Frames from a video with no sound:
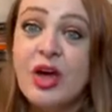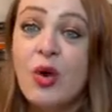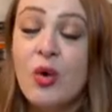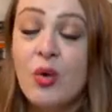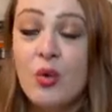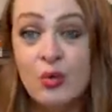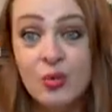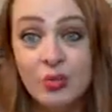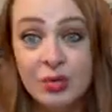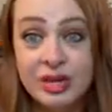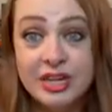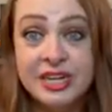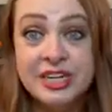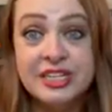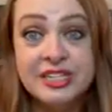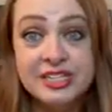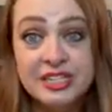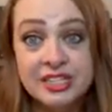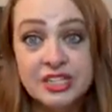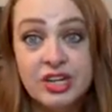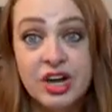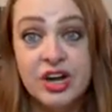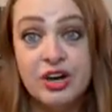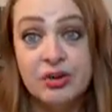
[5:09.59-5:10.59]
We need to
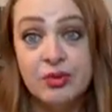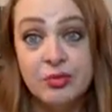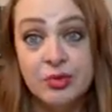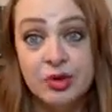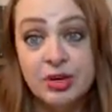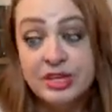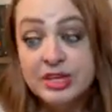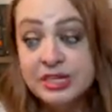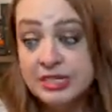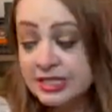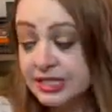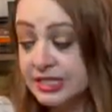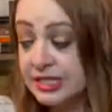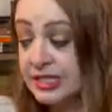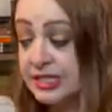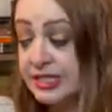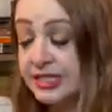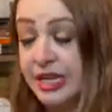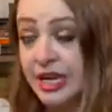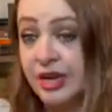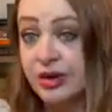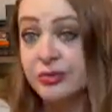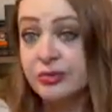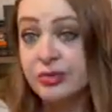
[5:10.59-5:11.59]
talk. We're gonna sit
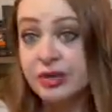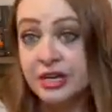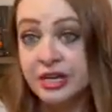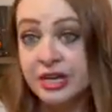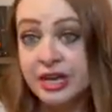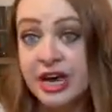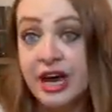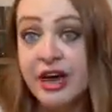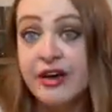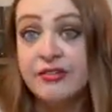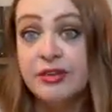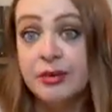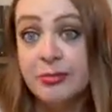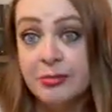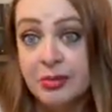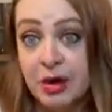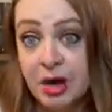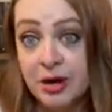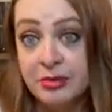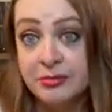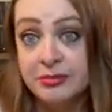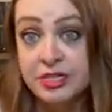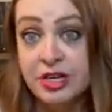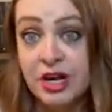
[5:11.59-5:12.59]
down. We're gonna have a
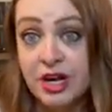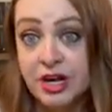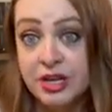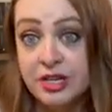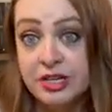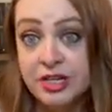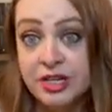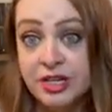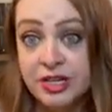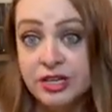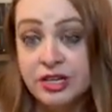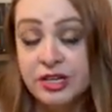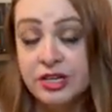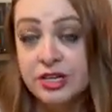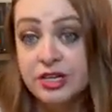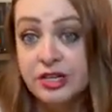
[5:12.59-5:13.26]
mom talk here.